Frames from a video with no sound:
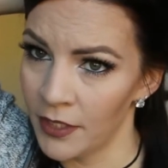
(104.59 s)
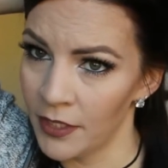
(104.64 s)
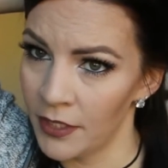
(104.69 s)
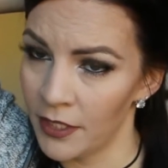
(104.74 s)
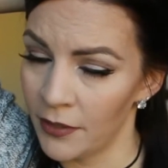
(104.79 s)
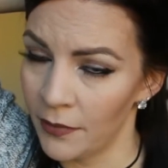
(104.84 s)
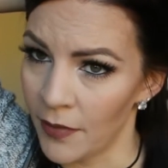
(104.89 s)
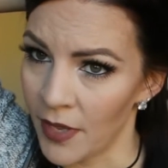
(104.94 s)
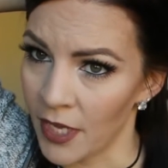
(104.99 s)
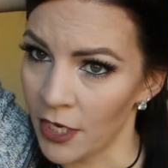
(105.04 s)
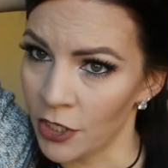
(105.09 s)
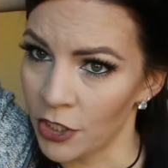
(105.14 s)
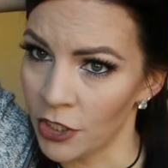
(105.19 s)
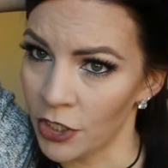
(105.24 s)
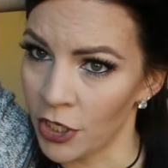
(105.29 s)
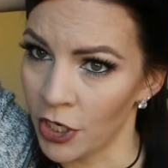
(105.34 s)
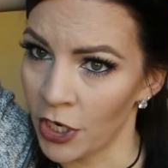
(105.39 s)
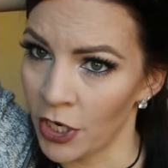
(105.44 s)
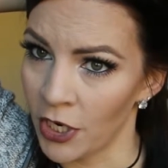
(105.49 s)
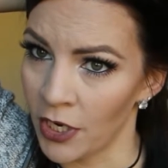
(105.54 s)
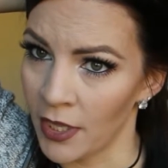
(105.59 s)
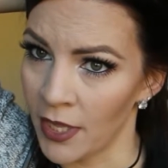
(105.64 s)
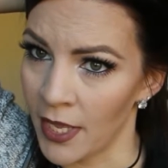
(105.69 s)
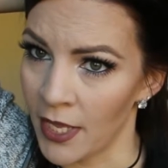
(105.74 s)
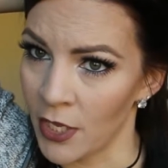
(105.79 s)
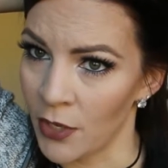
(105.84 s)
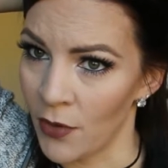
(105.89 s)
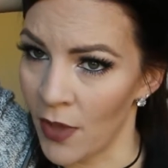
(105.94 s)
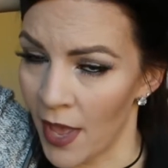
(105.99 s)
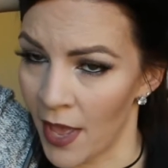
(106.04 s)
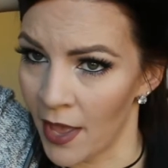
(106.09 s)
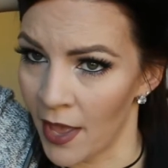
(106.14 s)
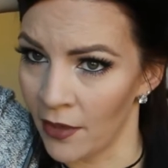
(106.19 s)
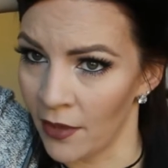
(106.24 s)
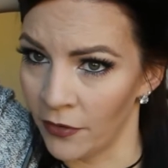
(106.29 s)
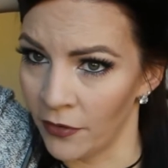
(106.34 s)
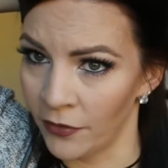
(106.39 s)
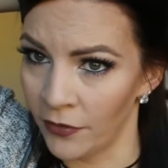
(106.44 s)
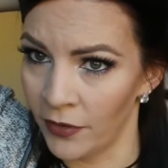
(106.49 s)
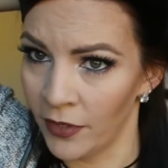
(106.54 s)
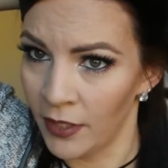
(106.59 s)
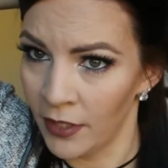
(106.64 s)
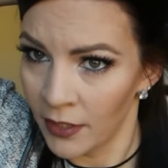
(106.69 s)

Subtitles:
to make sure that you have